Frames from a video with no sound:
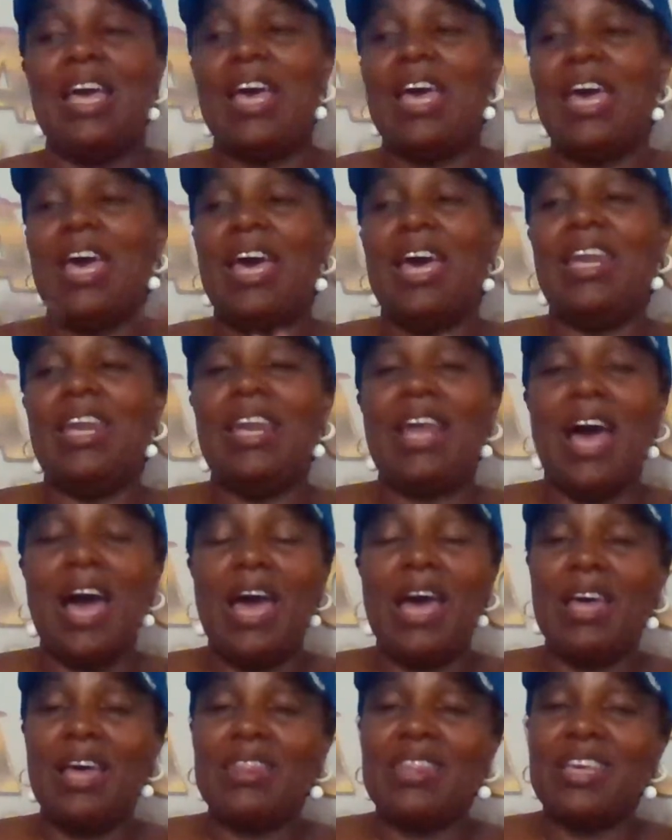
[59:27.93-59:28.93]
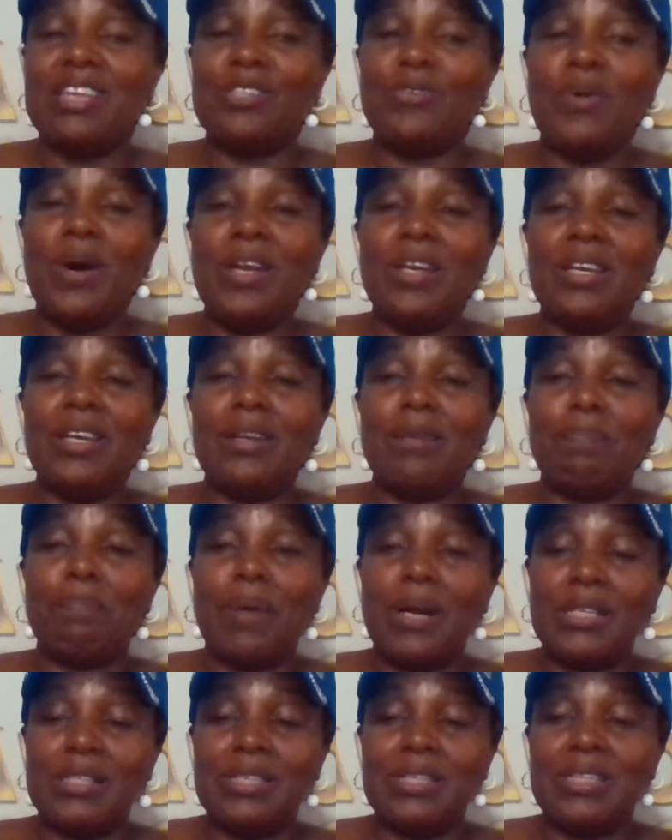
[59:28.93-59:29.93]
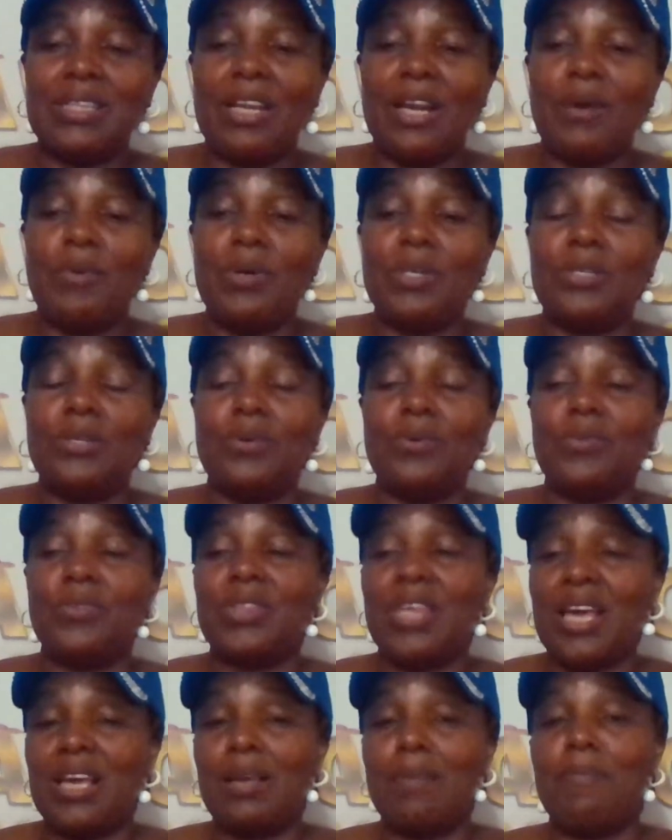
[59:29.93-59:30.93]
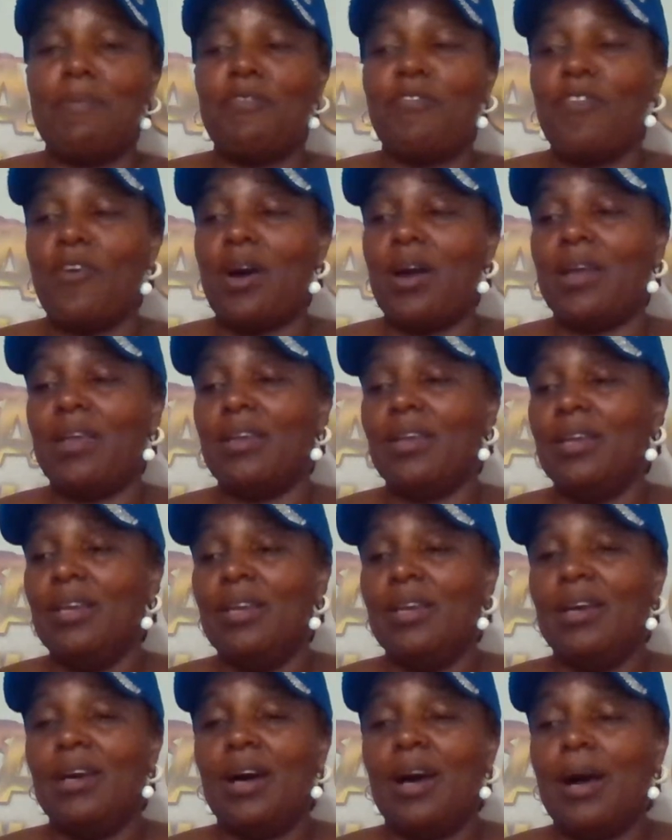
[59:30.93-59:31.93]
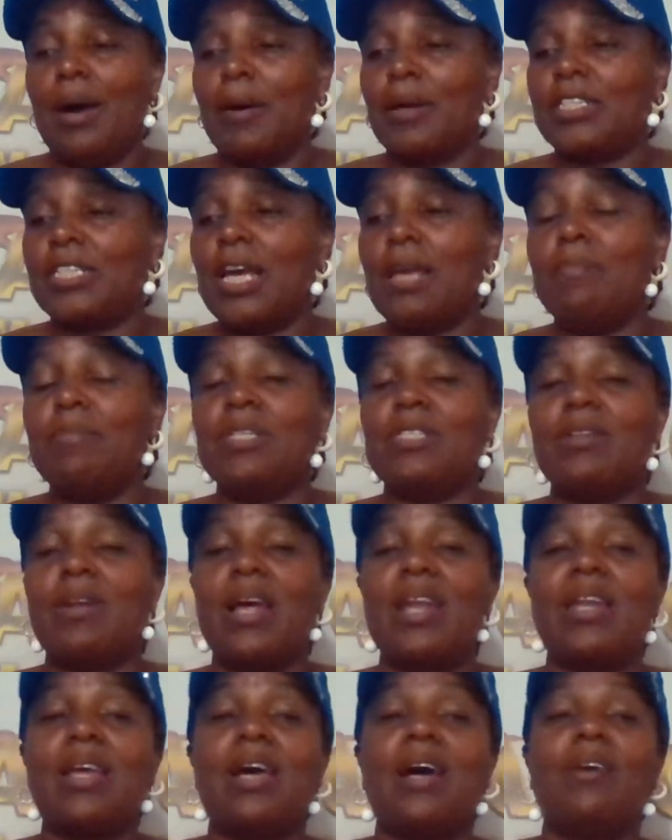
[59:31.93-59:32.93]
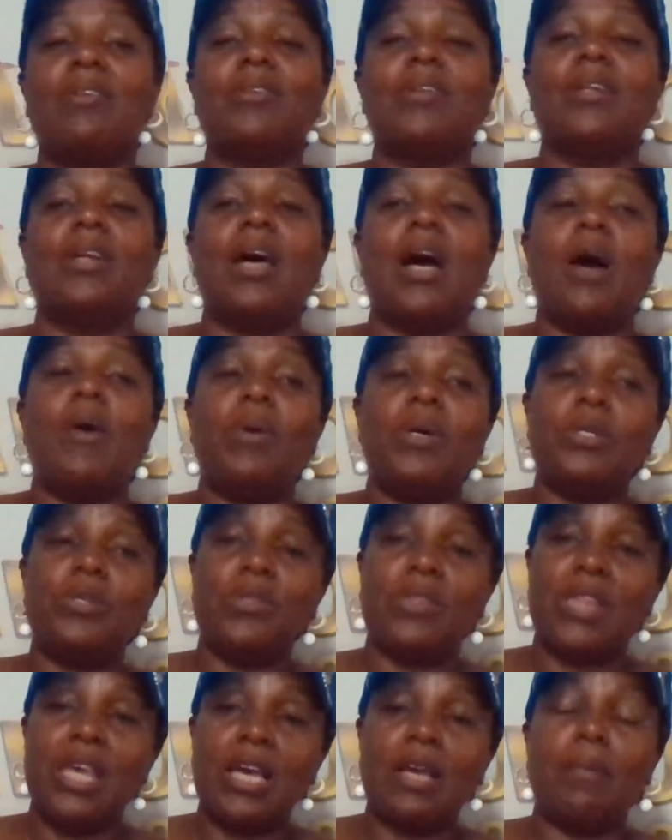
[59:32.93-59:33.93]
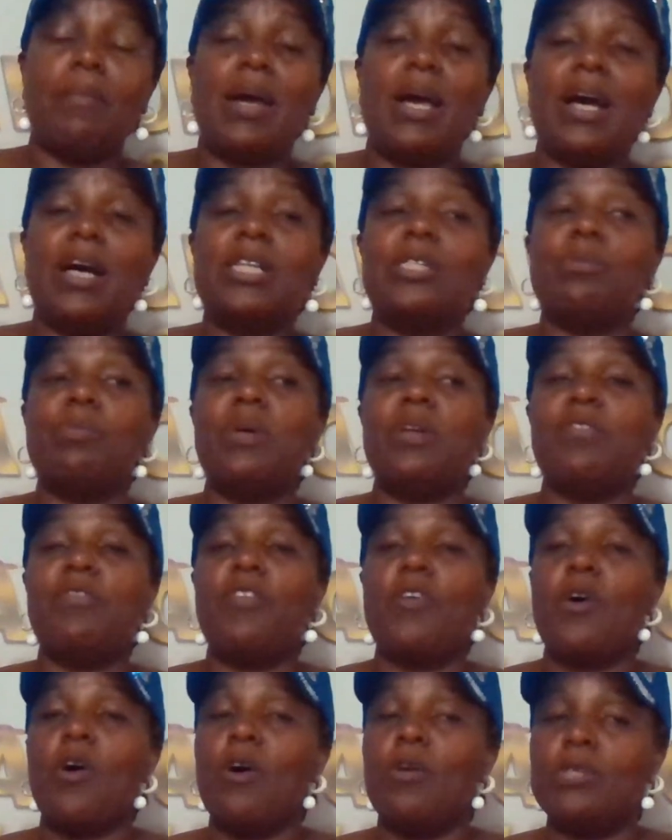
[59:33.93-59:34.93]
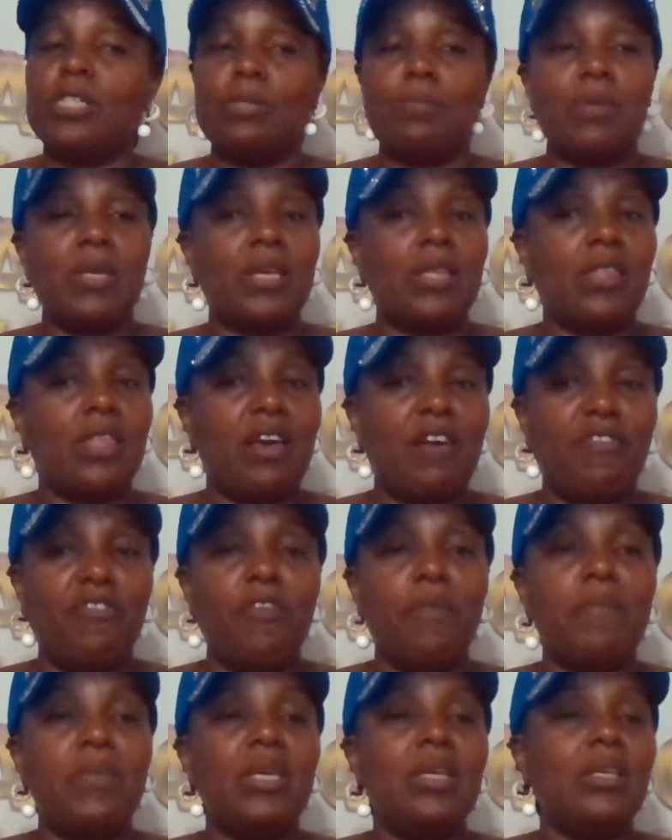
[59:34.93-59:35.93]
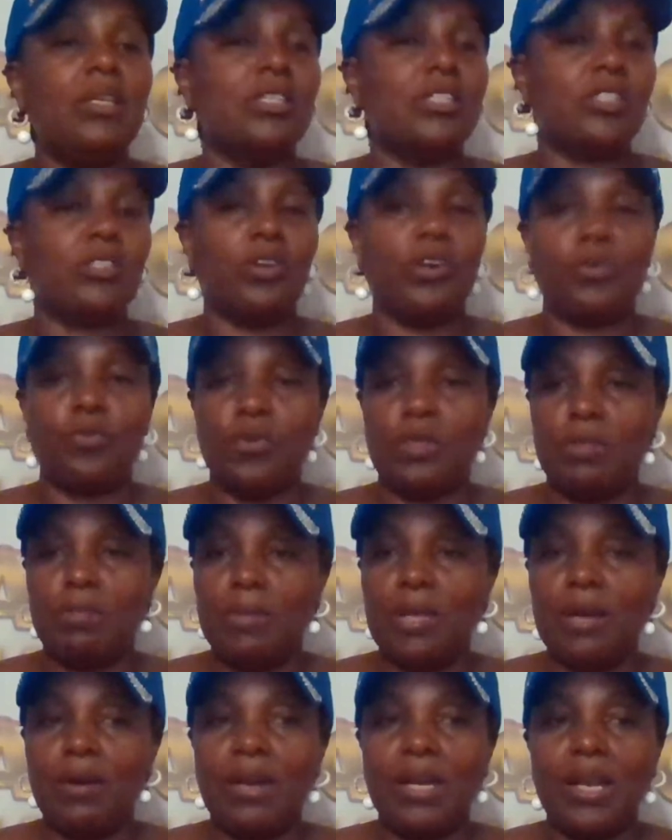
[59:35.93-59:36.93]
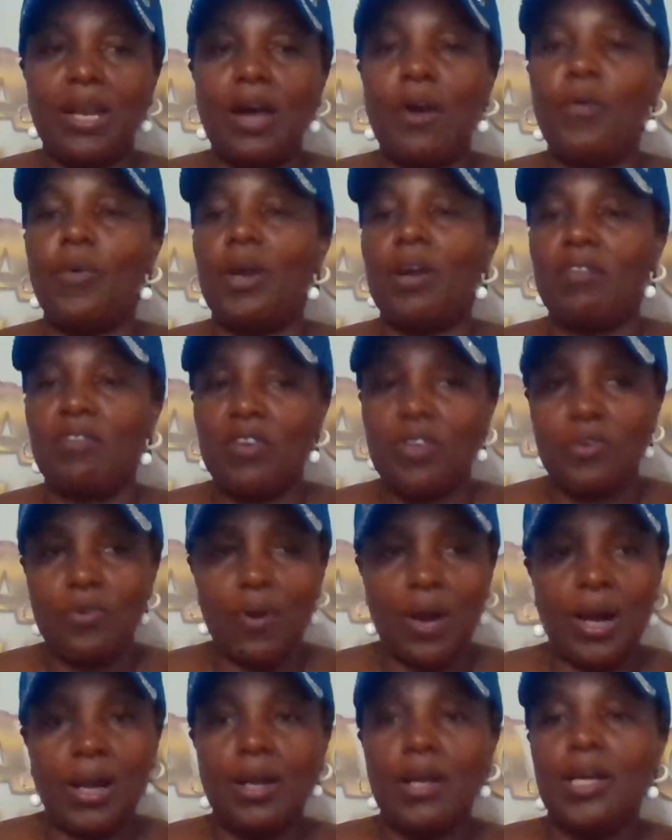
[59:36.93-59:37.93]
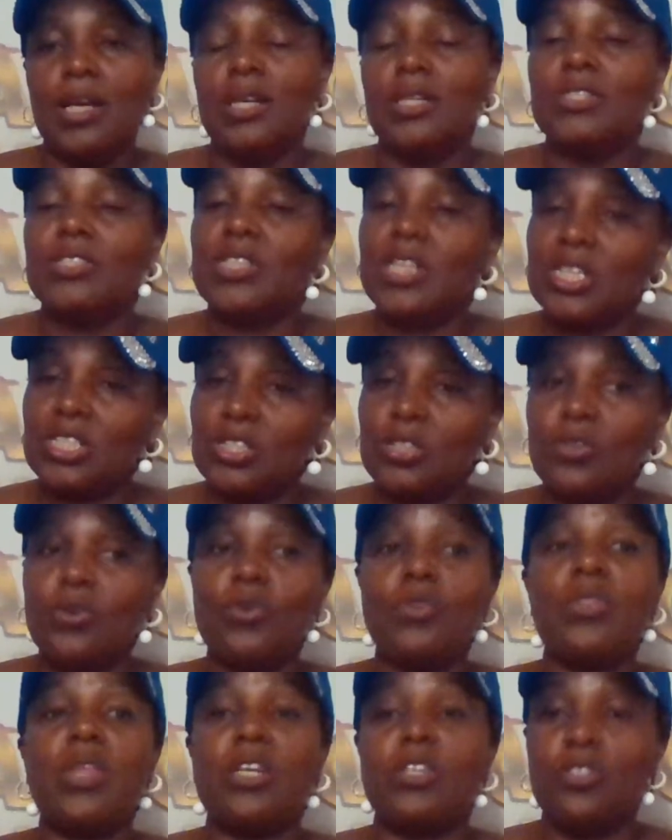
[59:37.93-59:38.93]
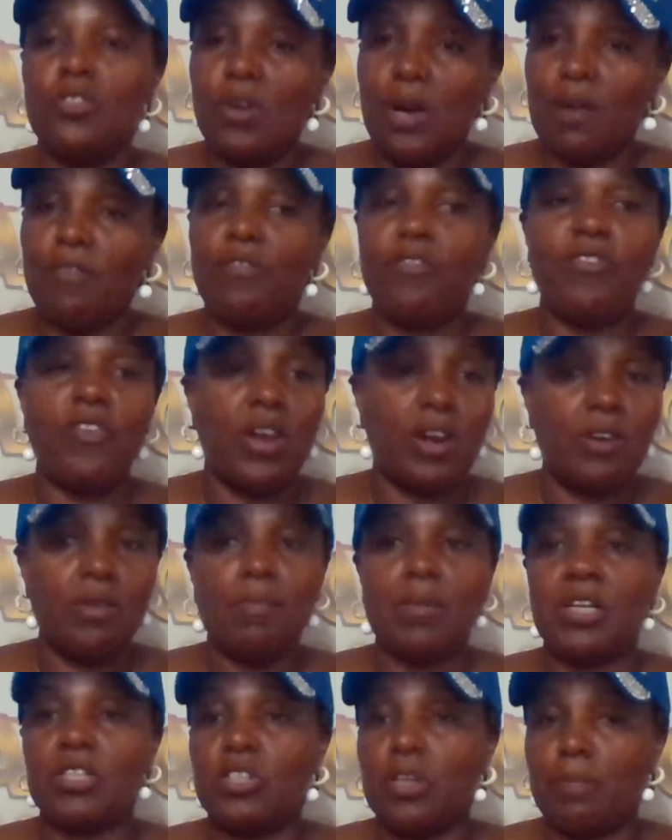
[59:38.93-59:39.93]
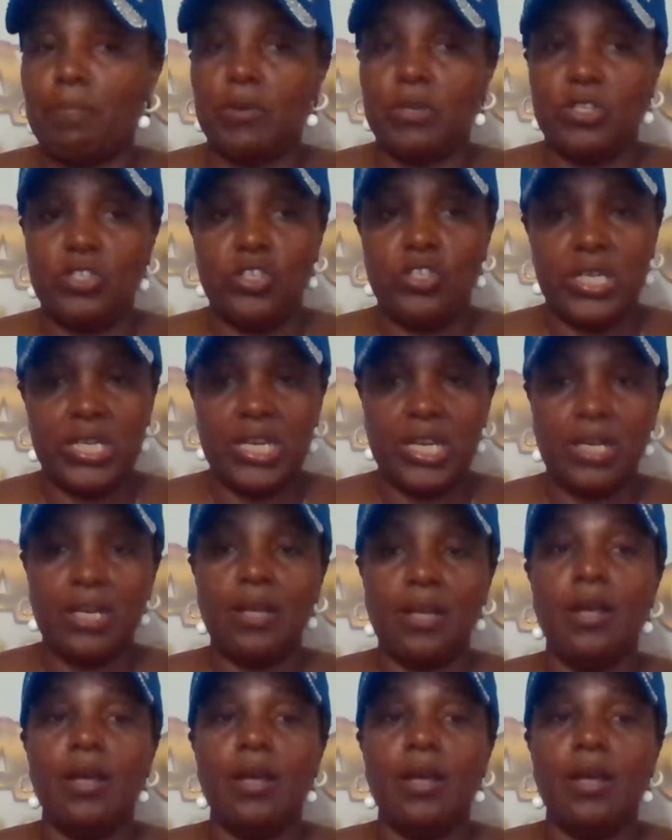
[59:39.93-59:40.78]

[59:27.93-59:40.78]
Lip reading: And there's one person that I want to thank before time is running out. I want to thank my husband for always being there for me. He's not with me right now, wherever you are. Just know that you are very much appreciated.